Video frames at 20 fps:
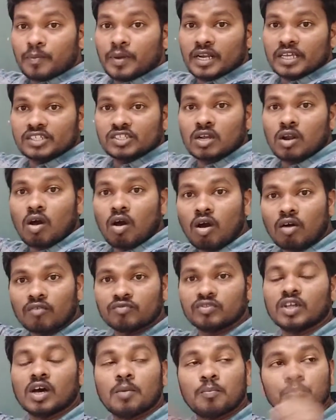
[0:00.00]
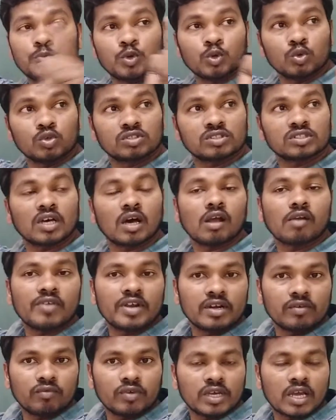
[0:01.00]
pressure of the pure
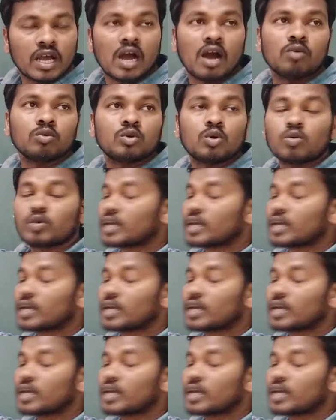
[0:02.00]
solvent. We have to